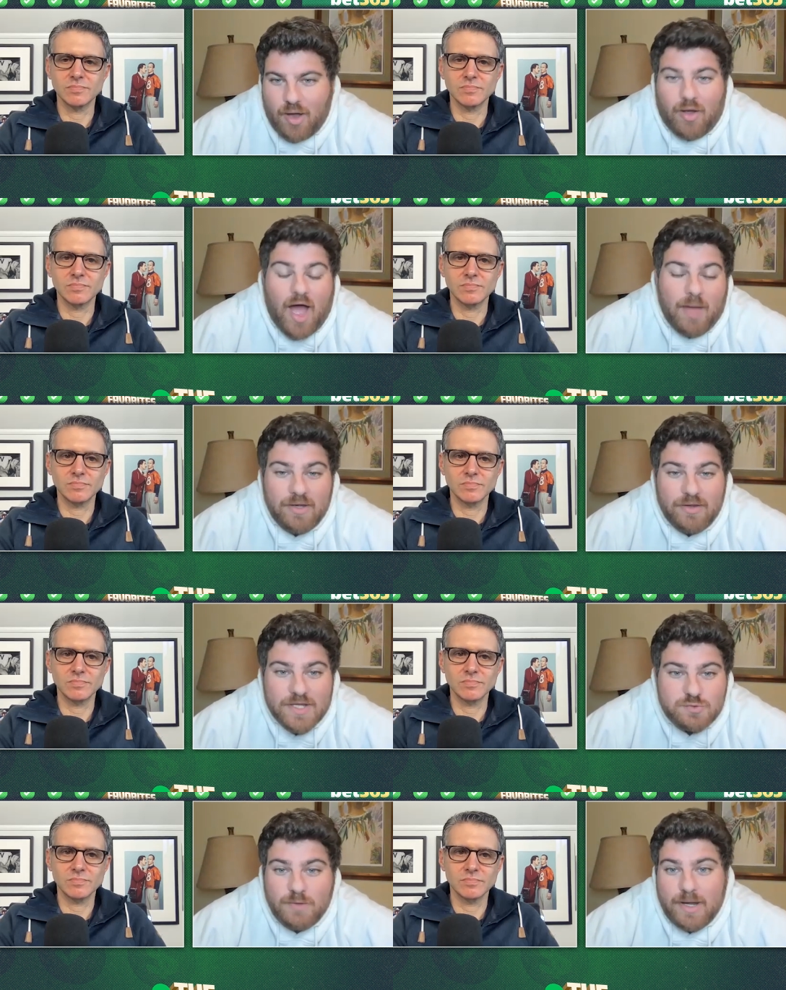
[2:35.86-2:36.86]
Speaker 1: I mean,
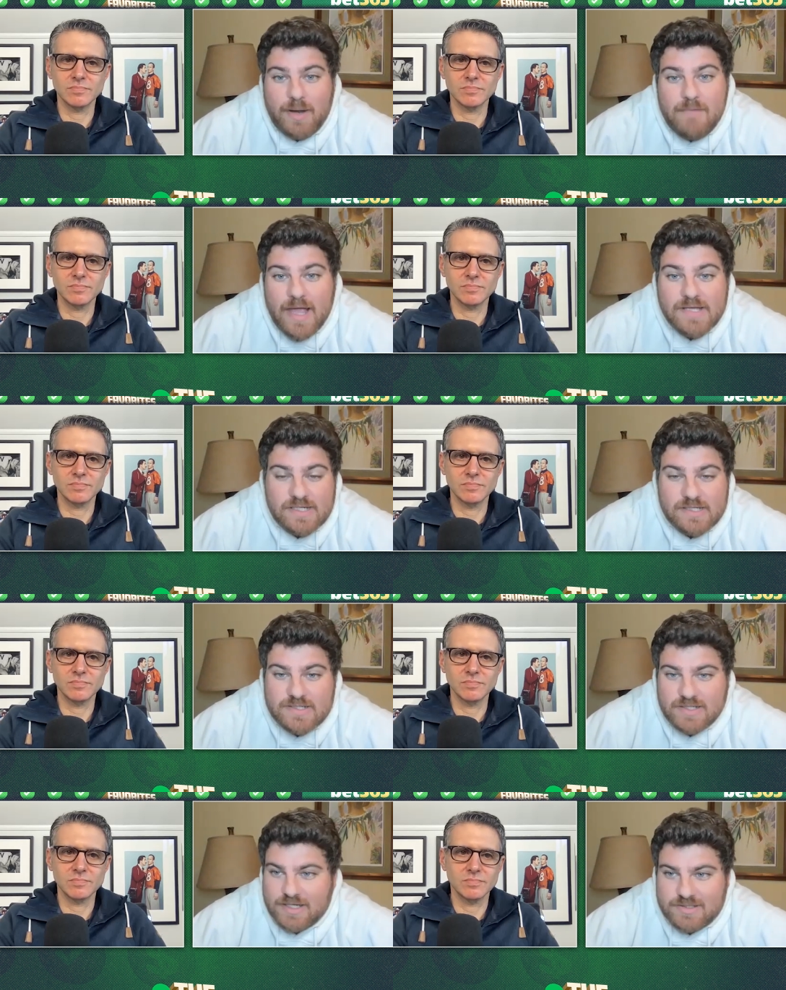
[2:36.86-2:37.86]
this would have been amazing at
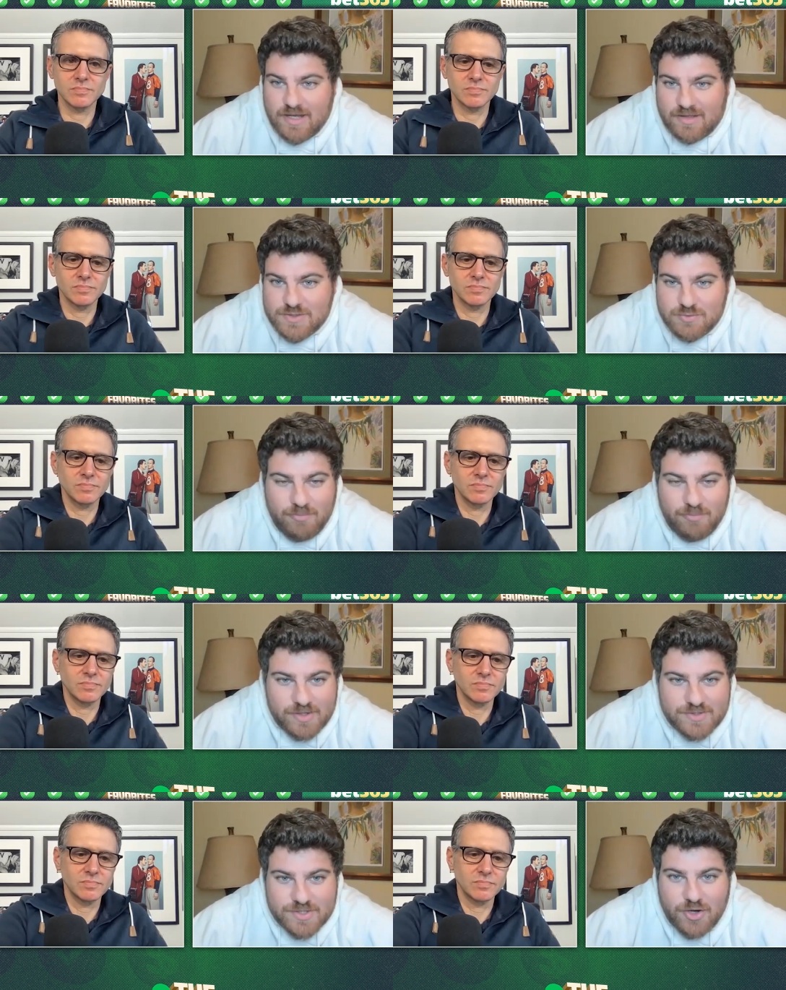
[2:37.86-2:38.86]
six. Like this would have
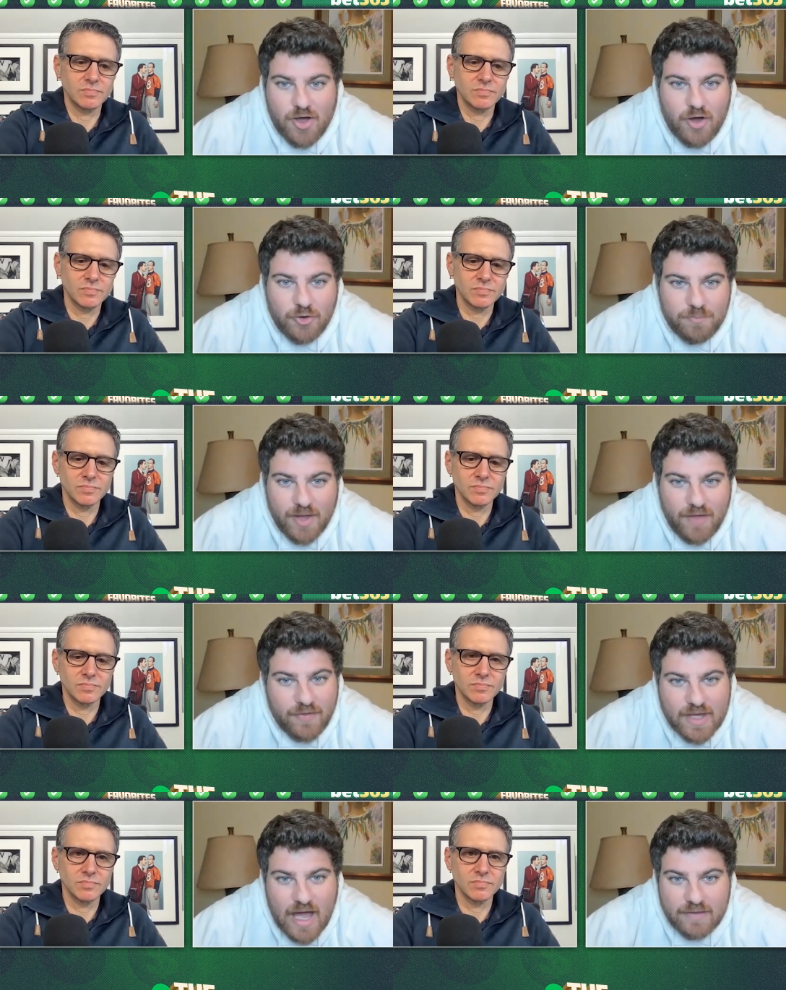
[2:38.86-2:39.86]
been such an auto play
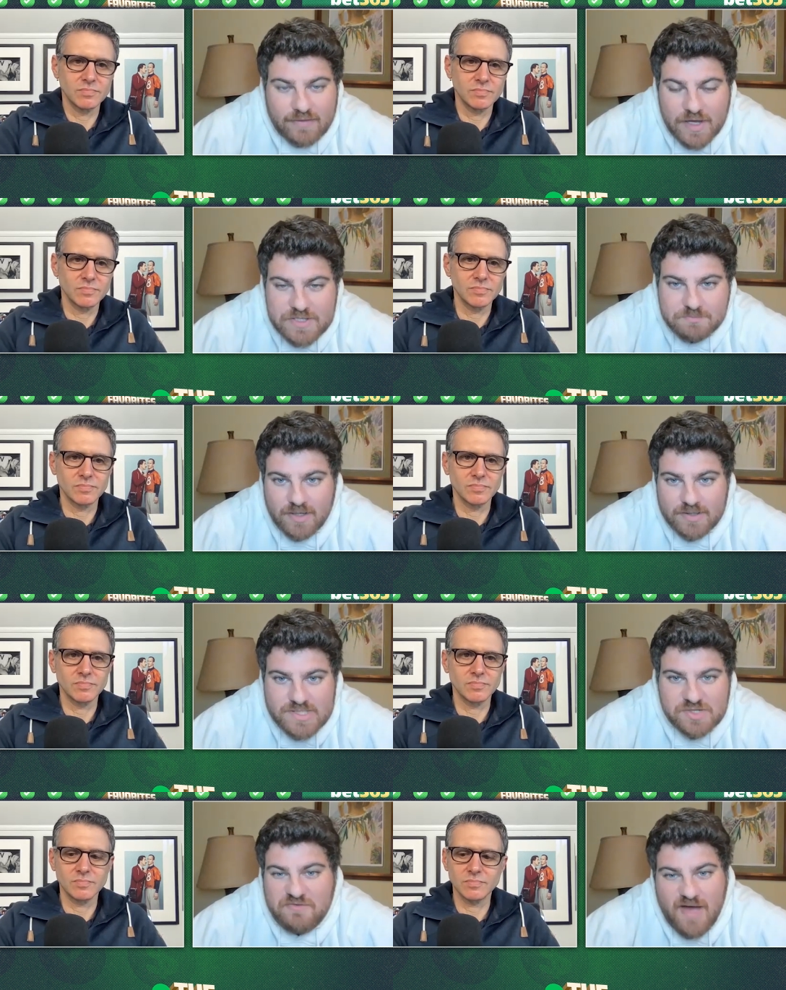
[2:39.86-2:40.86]
in the contest, but
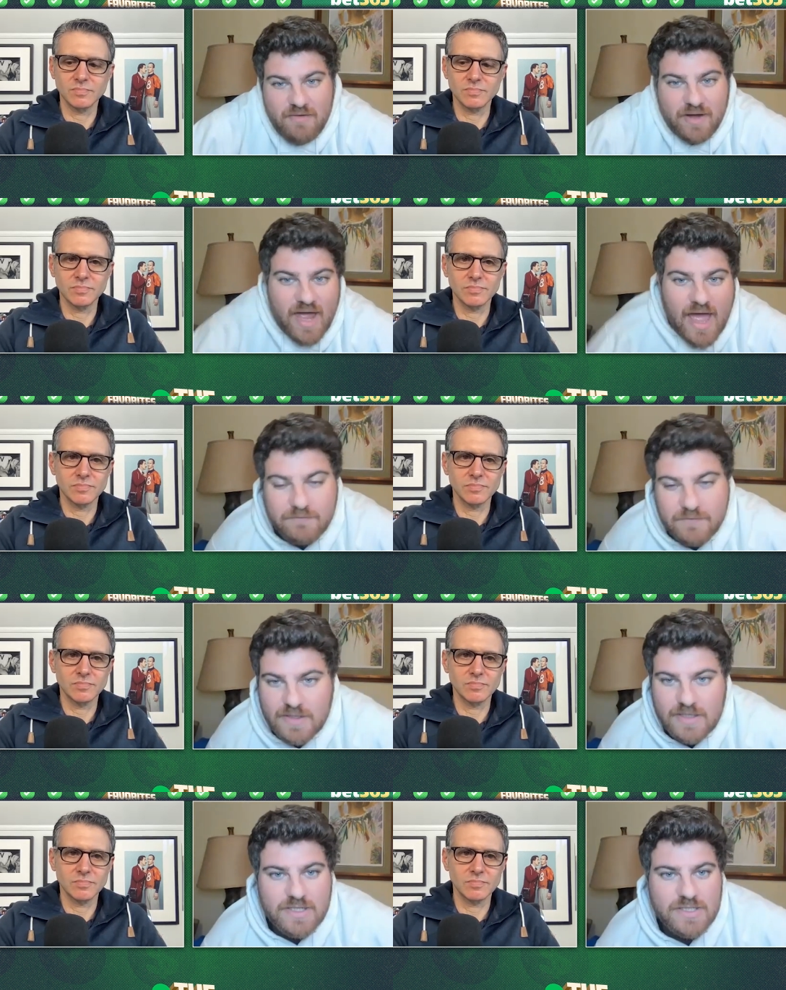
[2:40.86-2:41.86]
still five and a half.
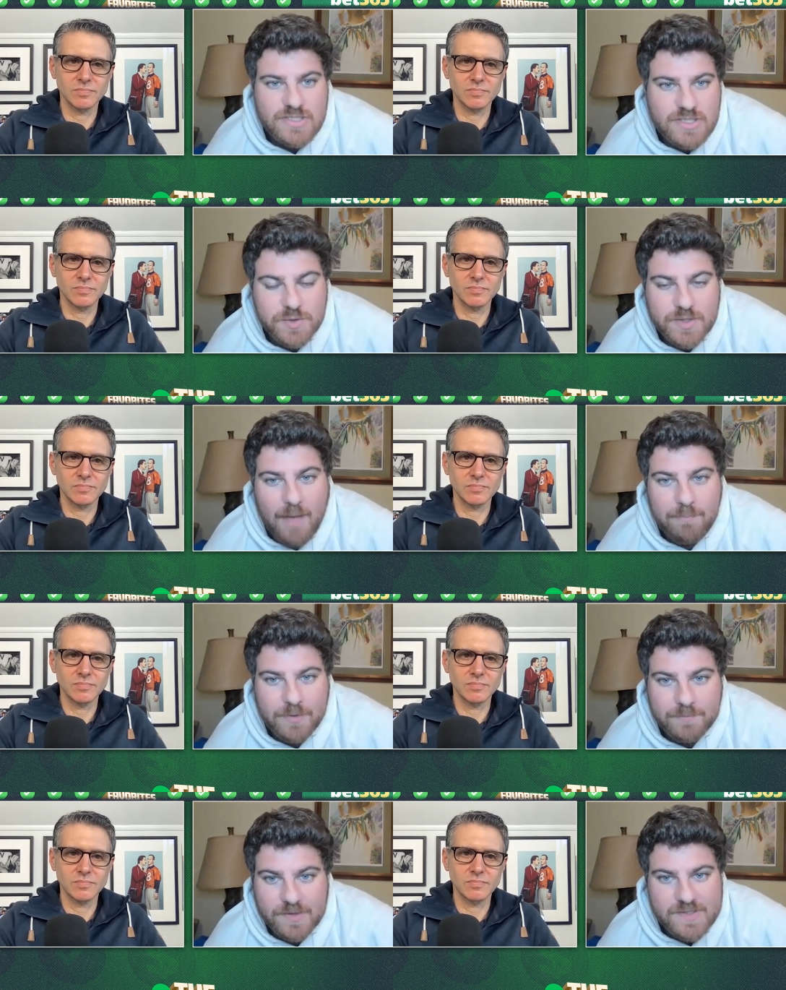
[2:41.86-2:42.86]
Still would
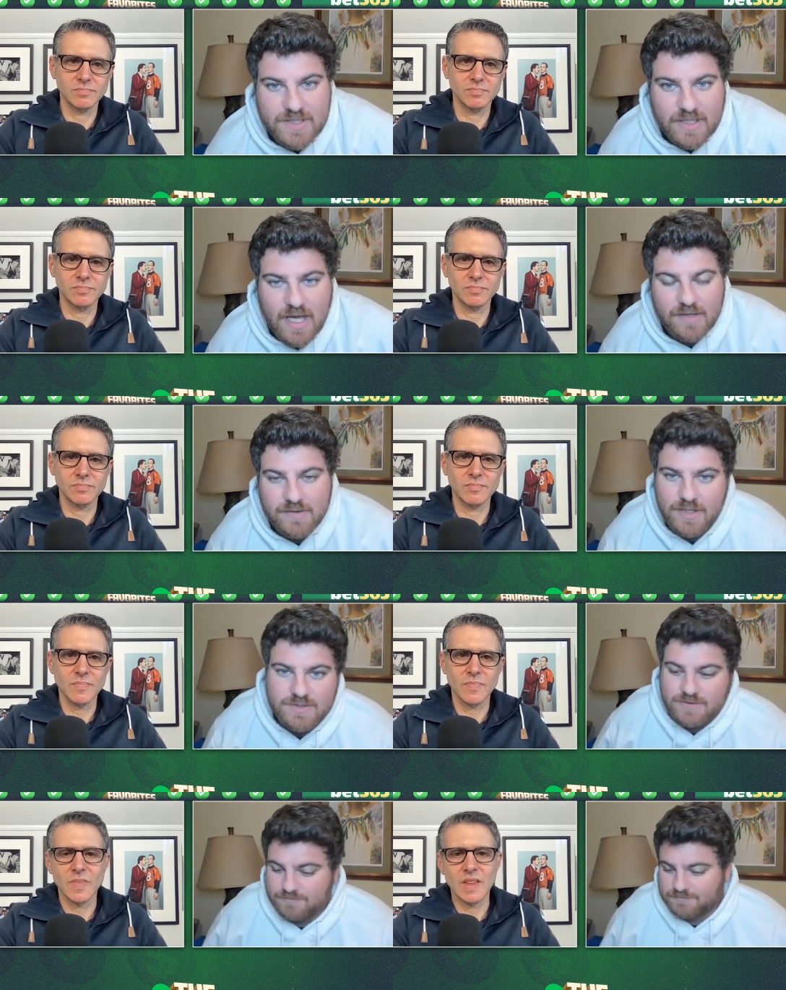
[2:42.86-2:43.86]
happily put this in the
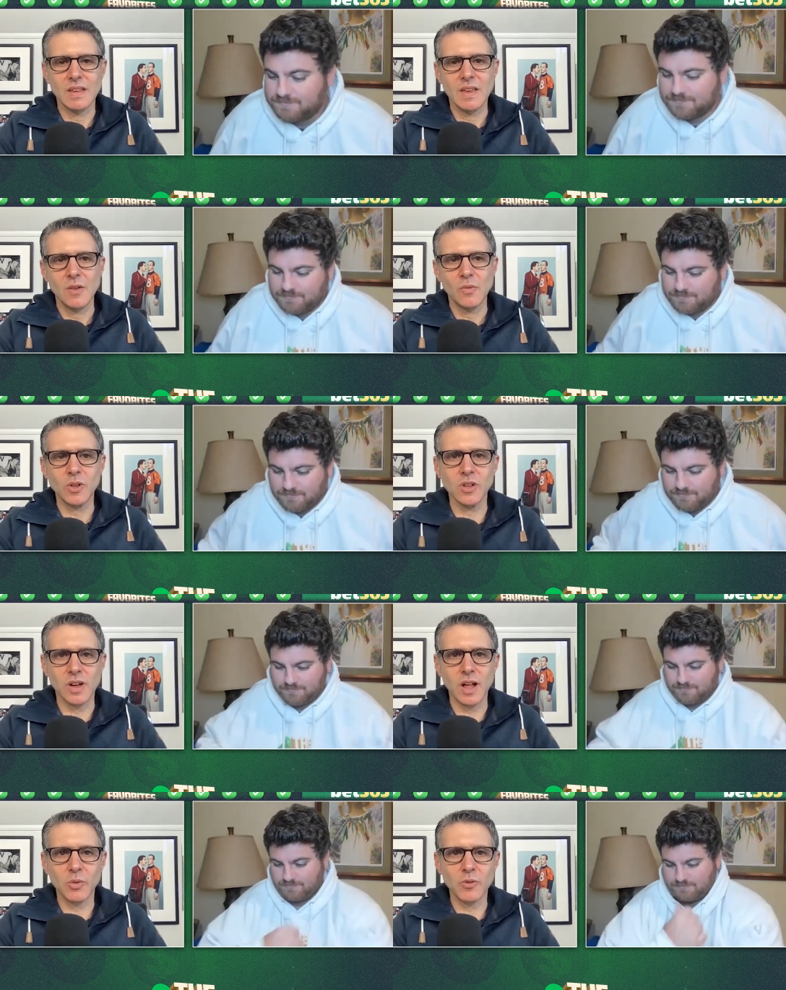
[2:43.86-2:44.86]
contest.
Speaker 2: Well,
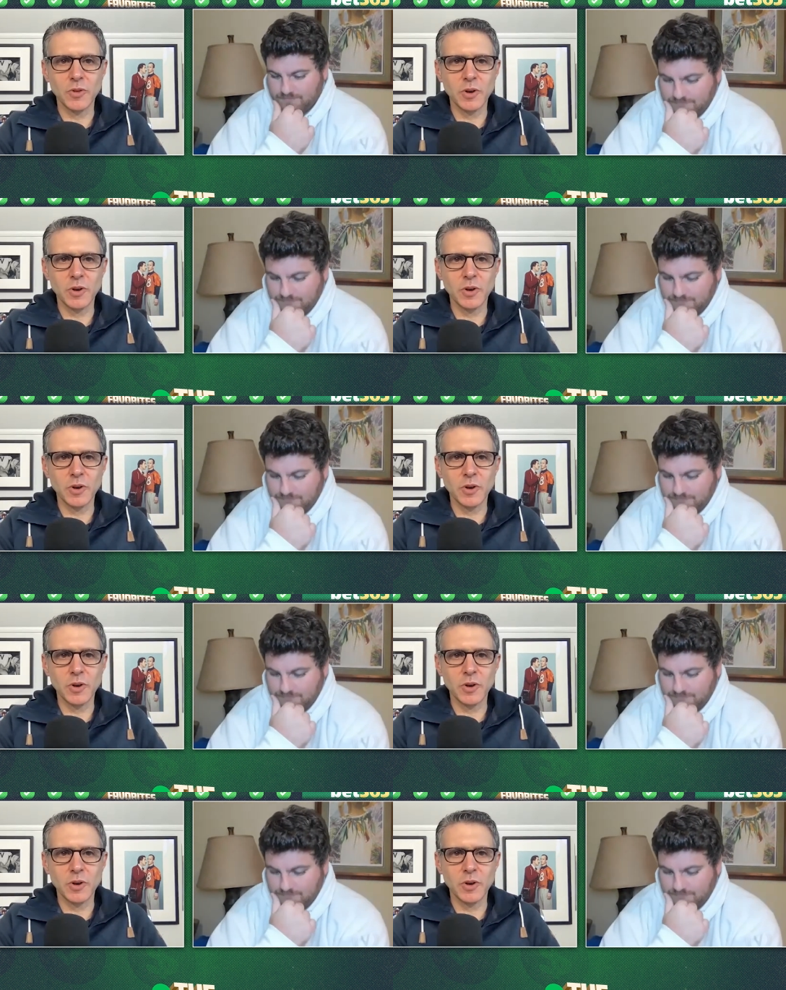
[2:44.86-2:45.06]
look, I'll refer